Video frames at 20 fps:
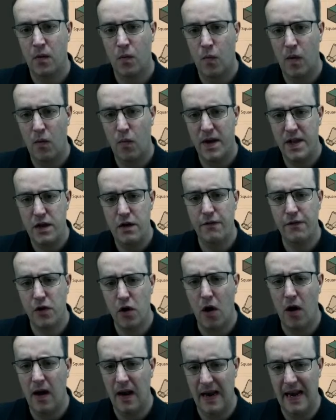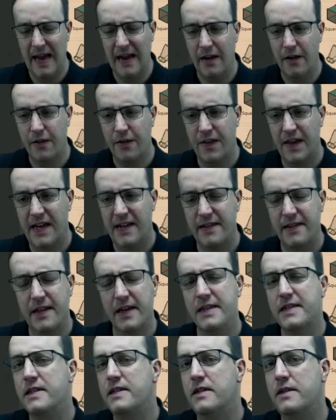Well, when you've got a length, it
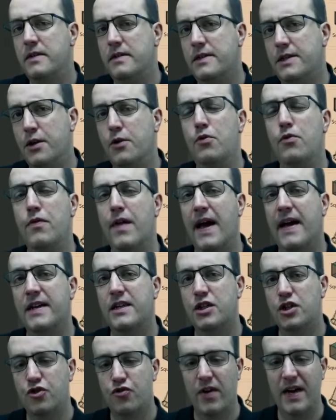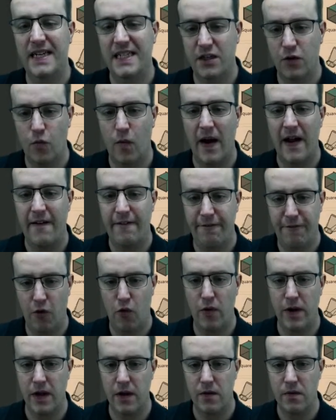doesn't do that straight away
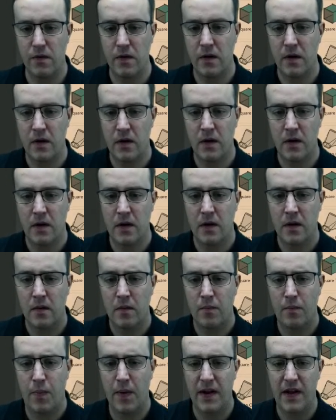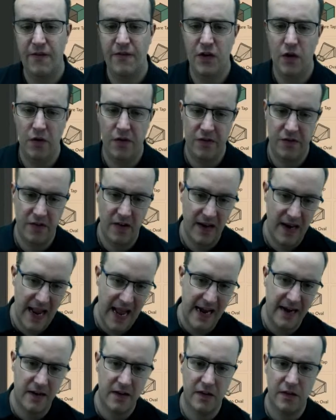for you. But if you
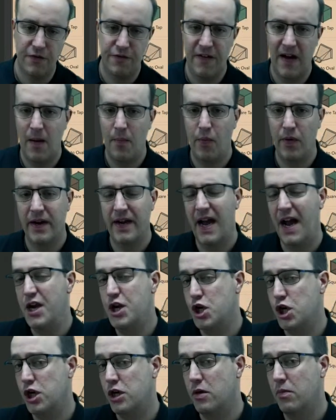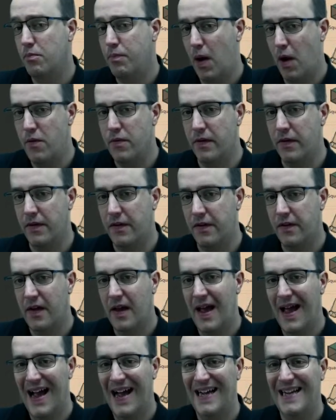select the fabrication component
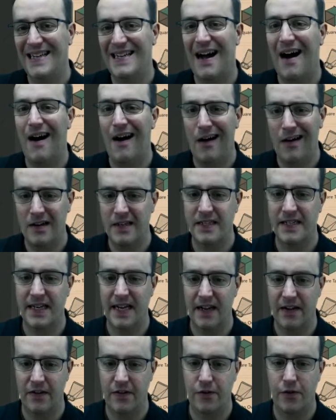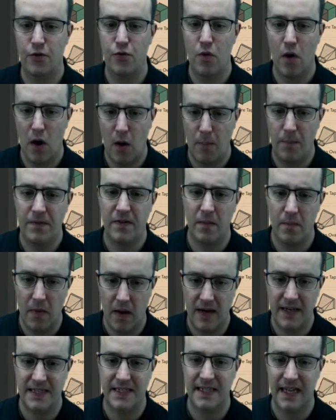and ask it to
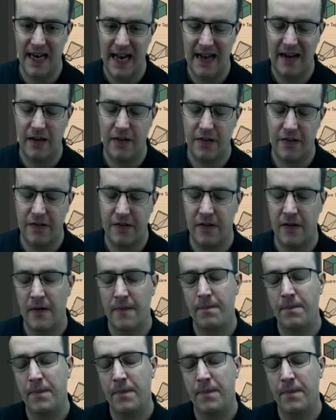optimize the lengths,